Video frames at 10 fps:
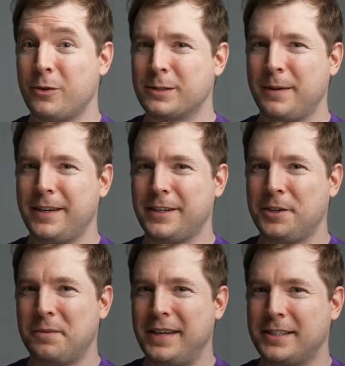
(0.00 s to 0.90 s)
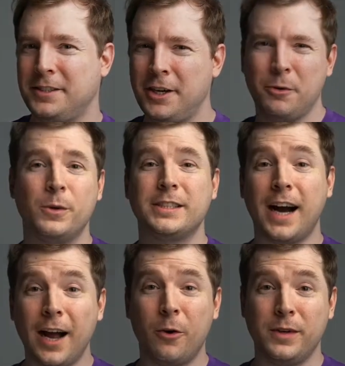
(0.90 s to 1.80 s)
responding to your message, which
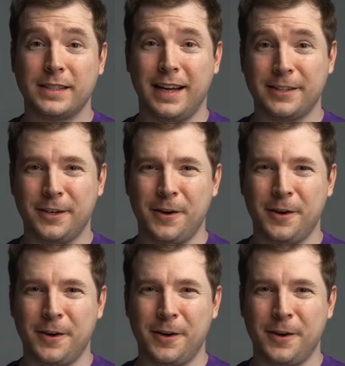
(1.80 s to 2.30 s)
I always like to